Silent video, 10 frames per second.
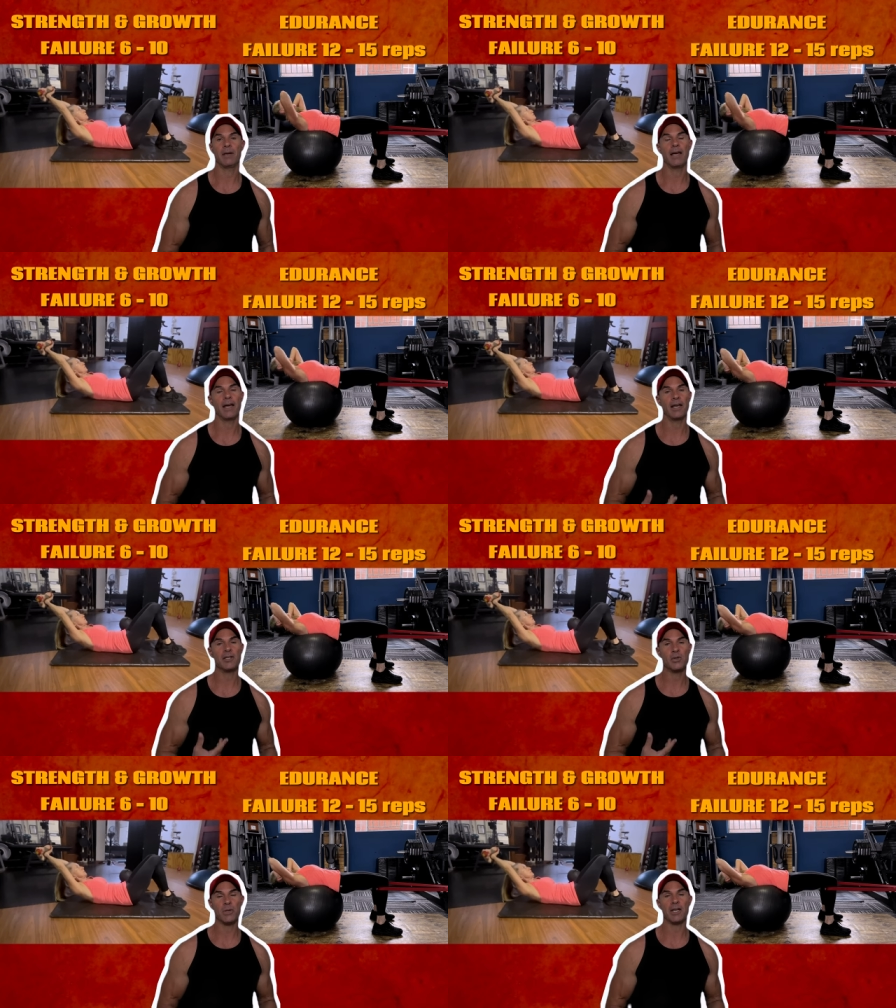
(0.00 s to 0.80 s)

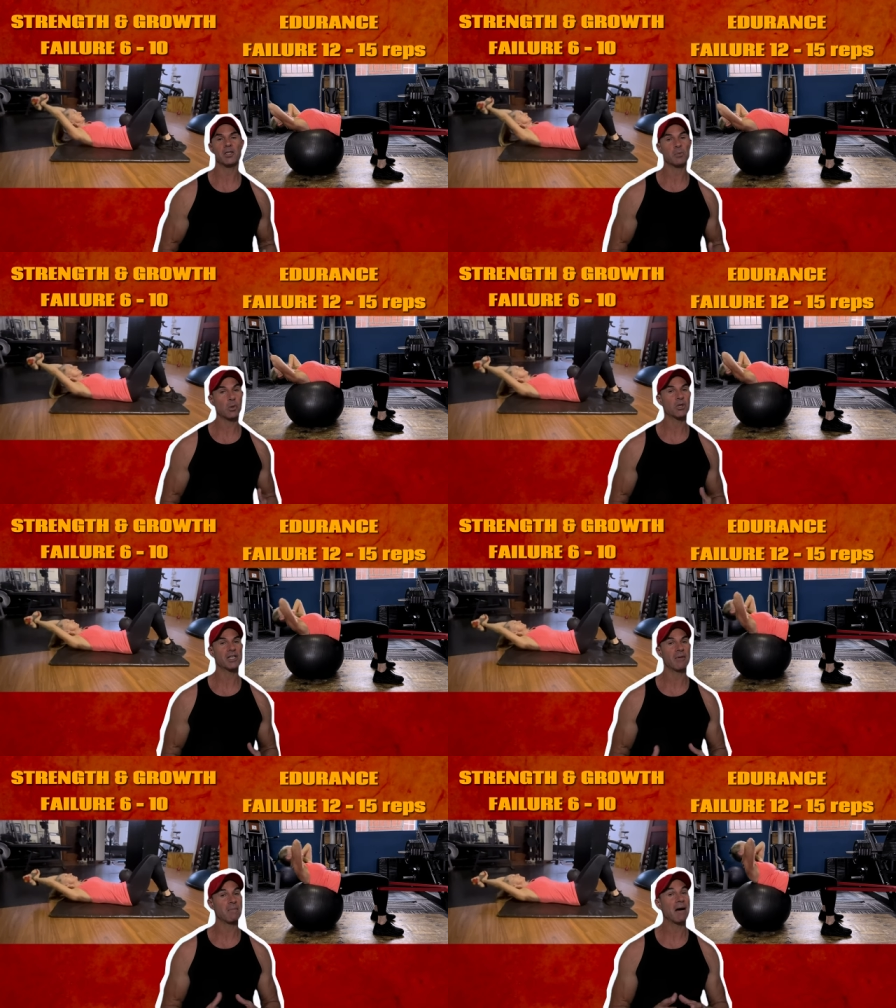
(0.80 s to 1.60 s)
as we explore
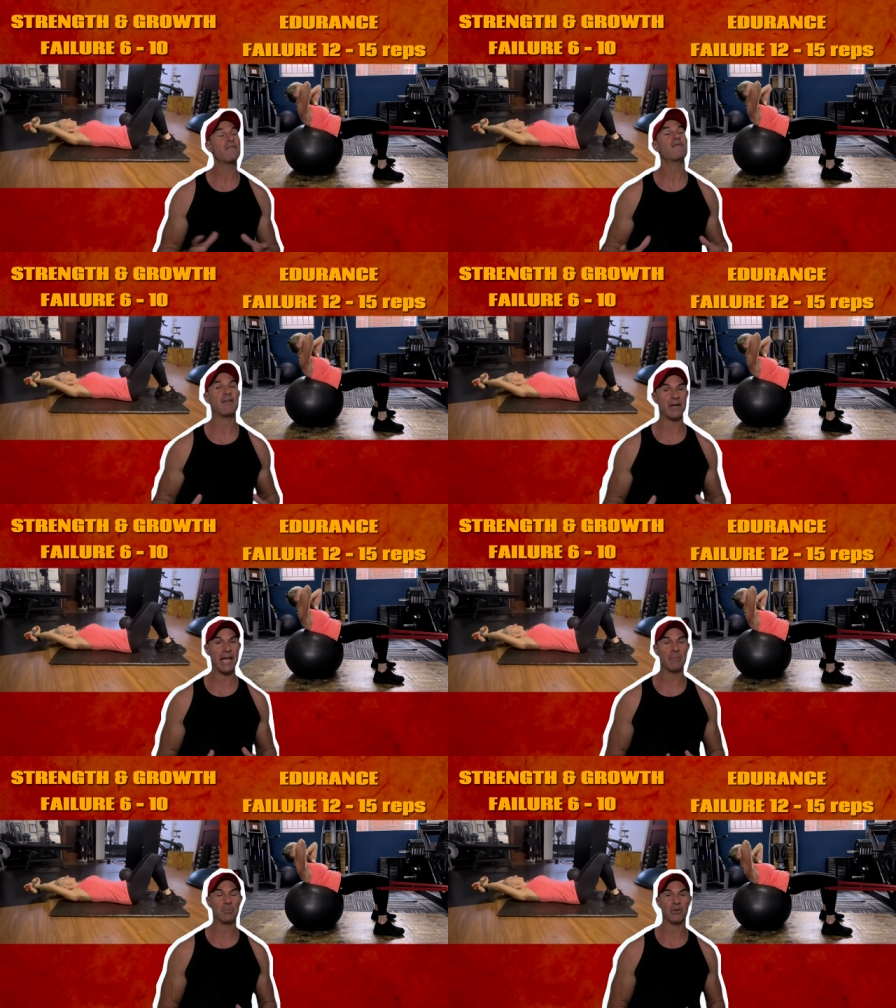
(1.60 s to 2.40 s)
some of my favorite
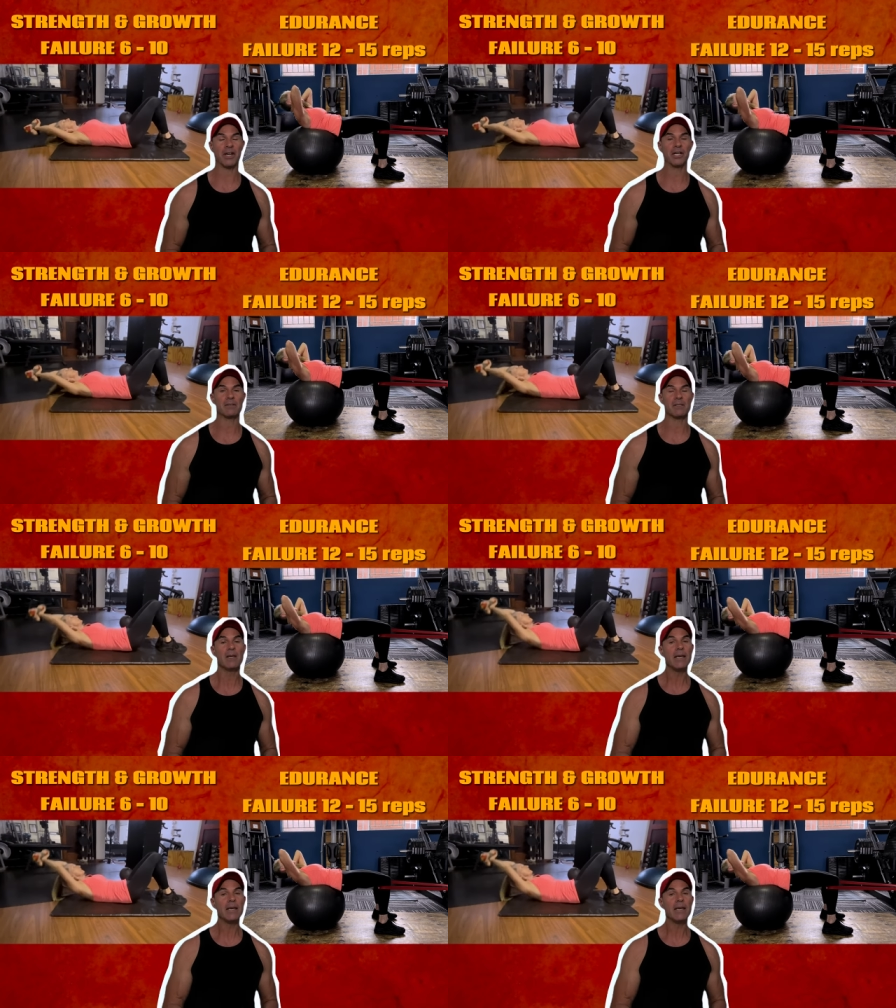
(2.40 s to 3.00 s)
ab progressions,